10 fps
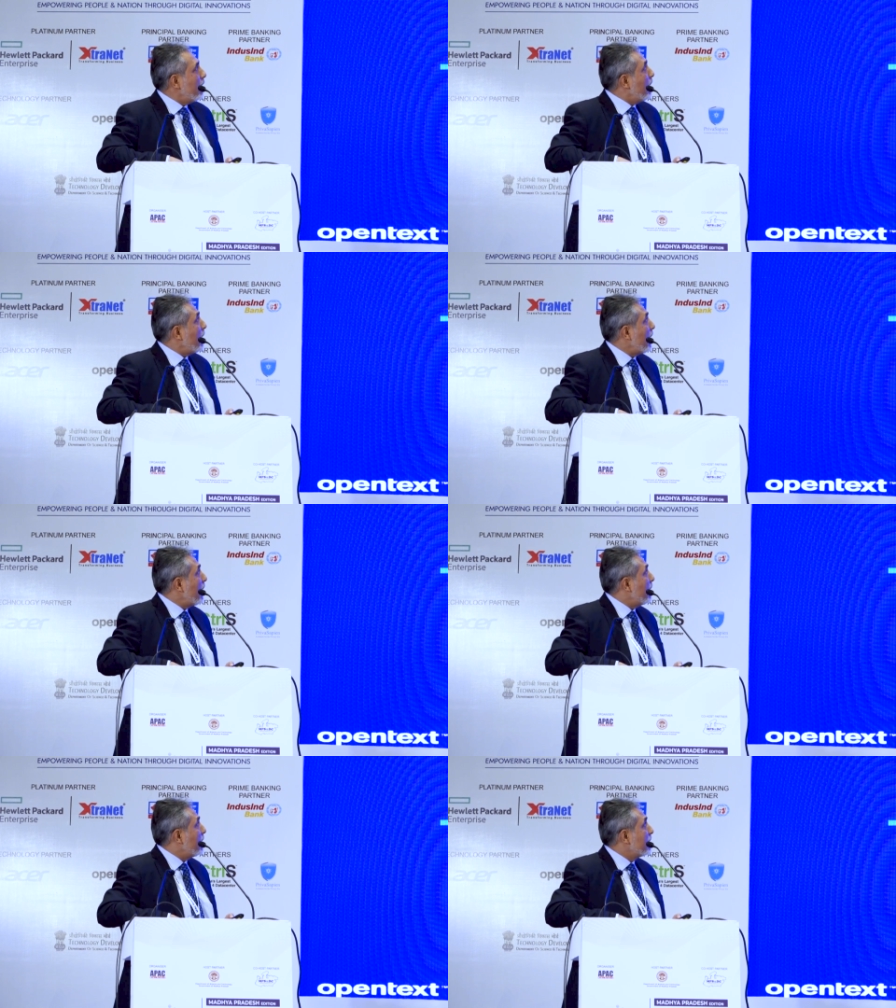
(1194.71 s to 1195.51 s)

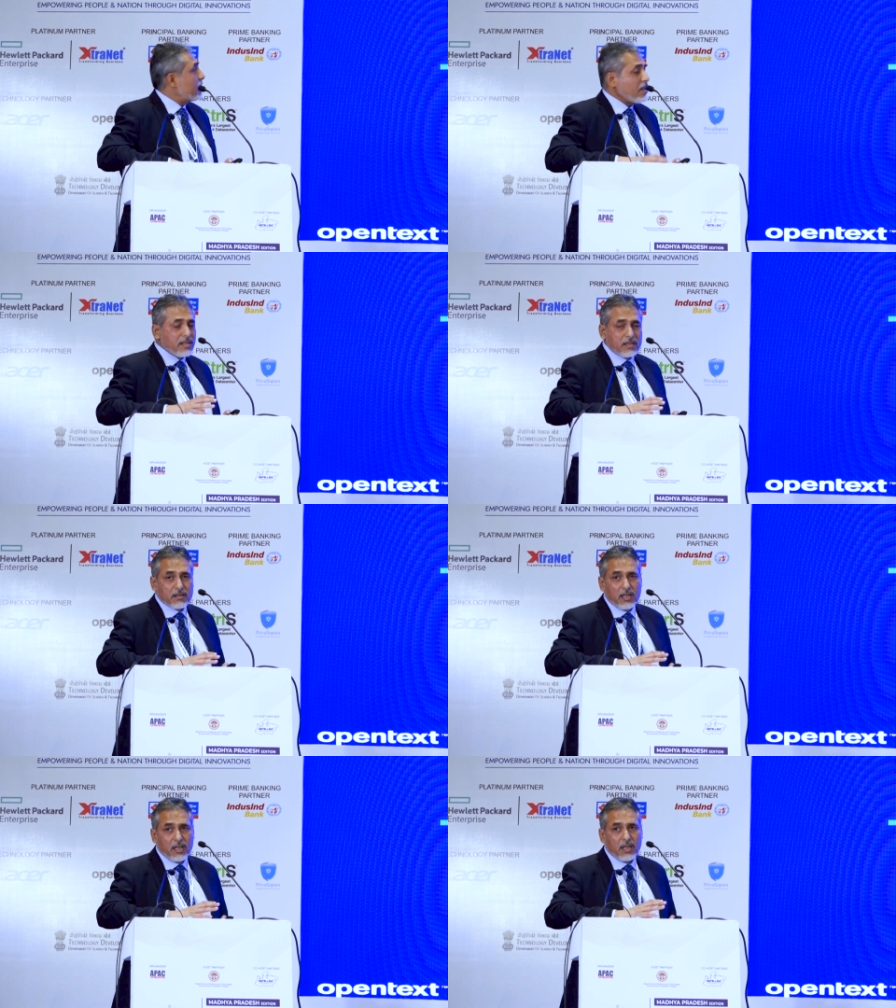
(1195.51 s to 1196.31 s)
Uh, this is
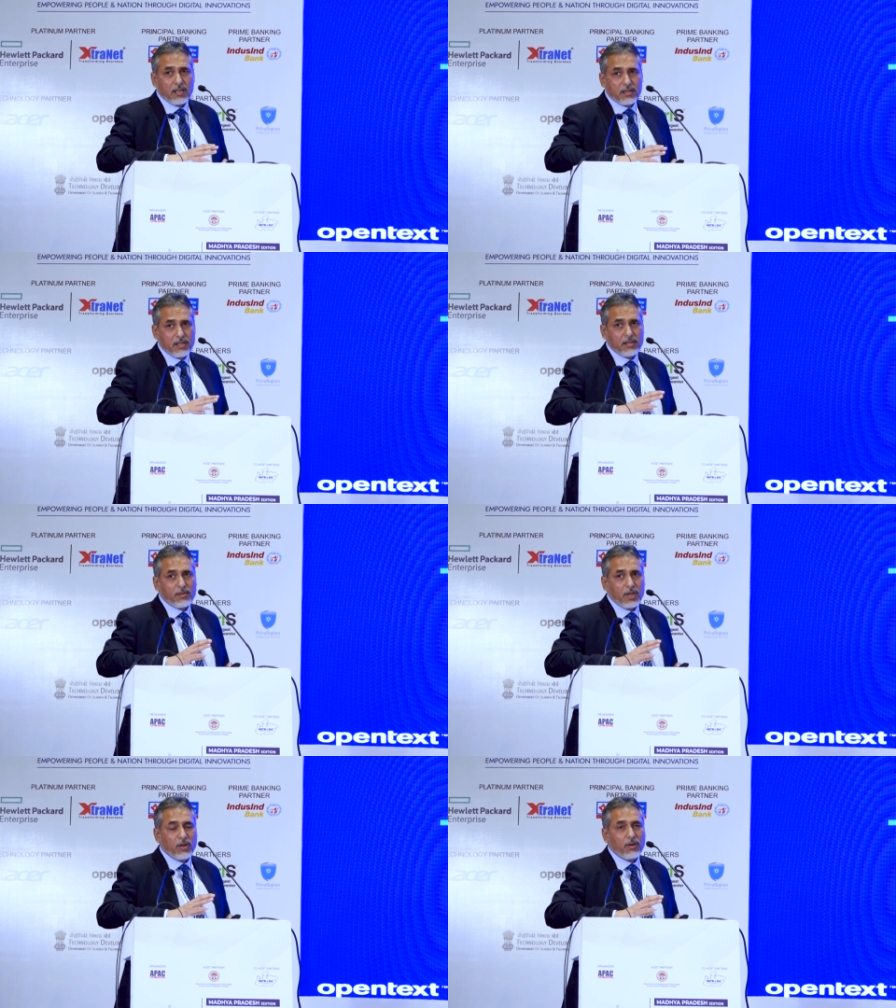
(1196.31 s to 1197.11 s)
uh, this is
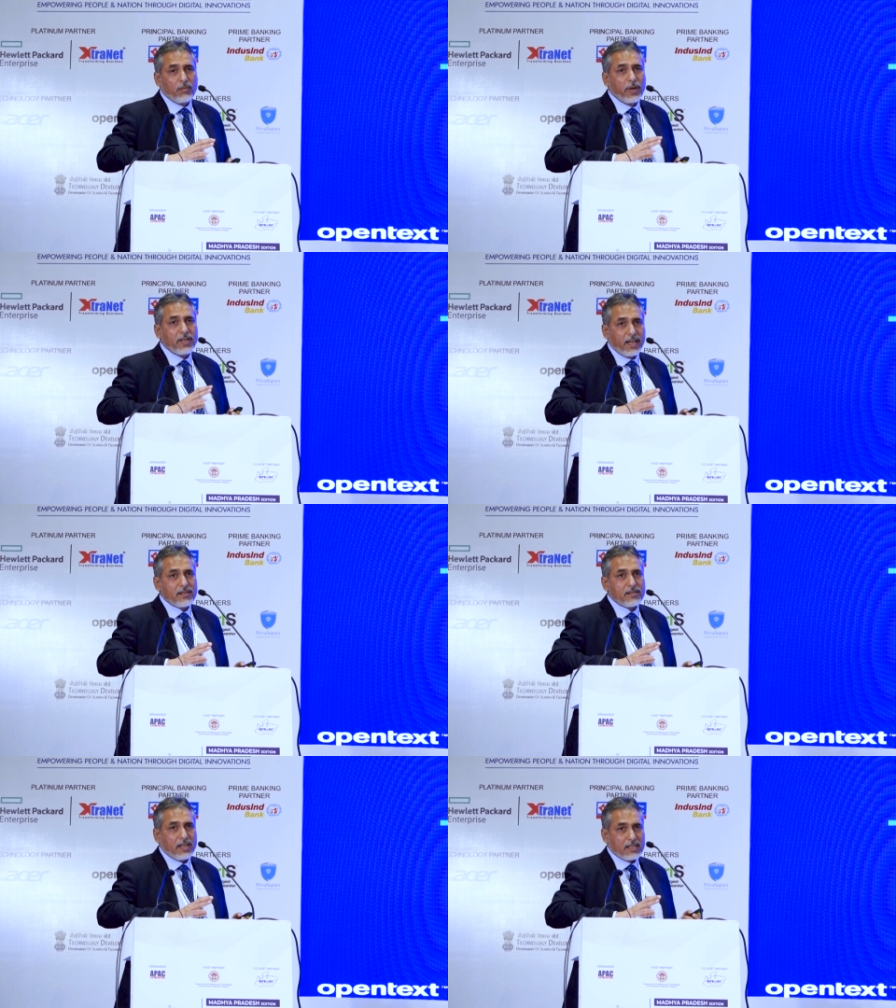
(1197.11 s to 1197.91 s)
you know open
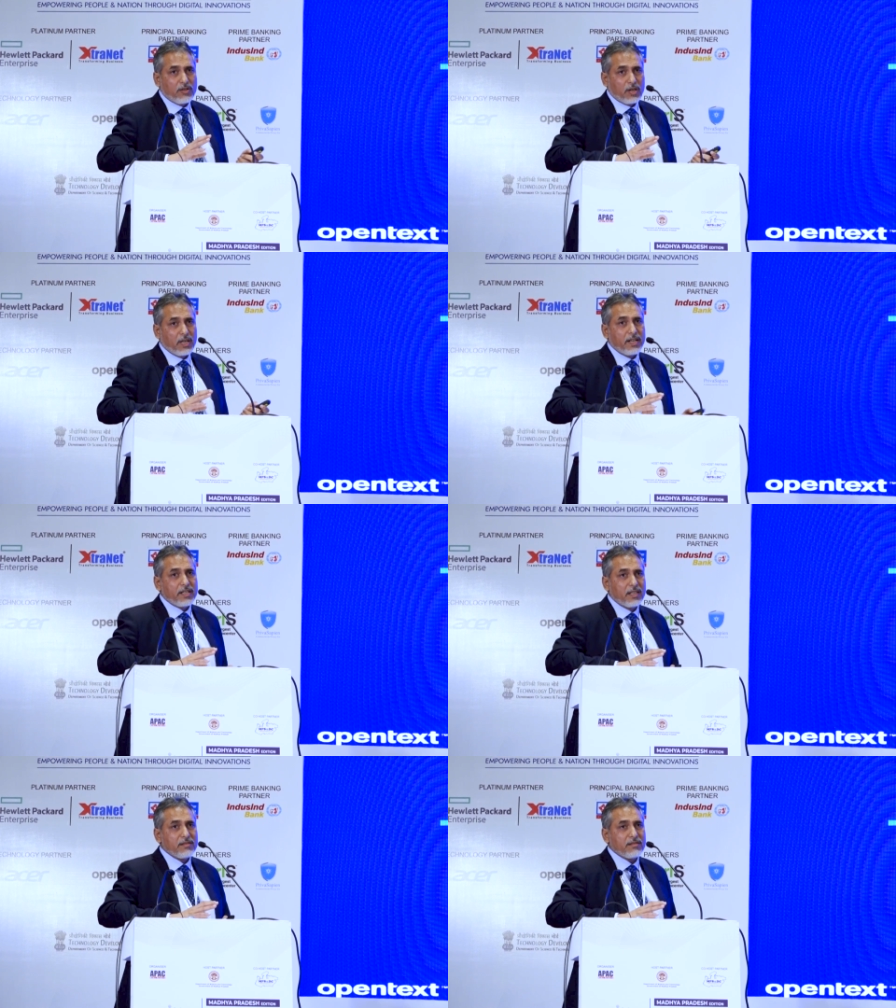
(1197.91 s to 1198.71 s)
text as an
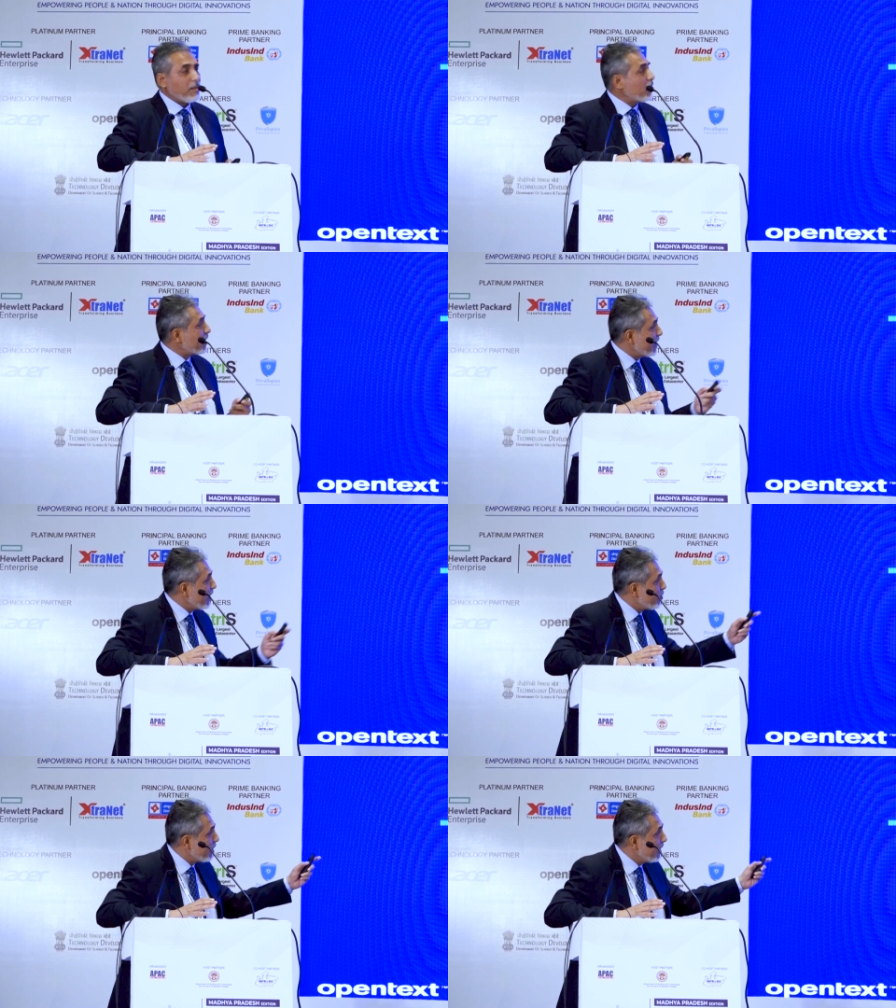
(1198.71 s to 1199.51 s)
organization. So I'm not getting
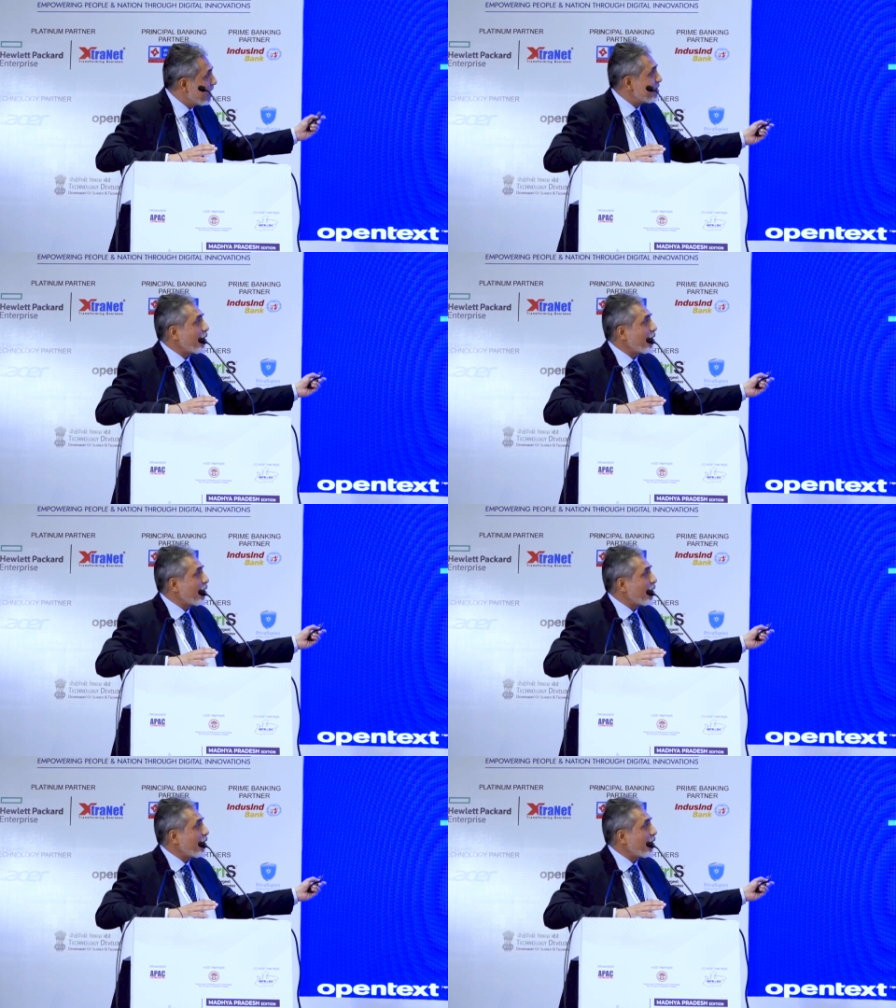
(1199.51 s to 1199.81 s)
into the details of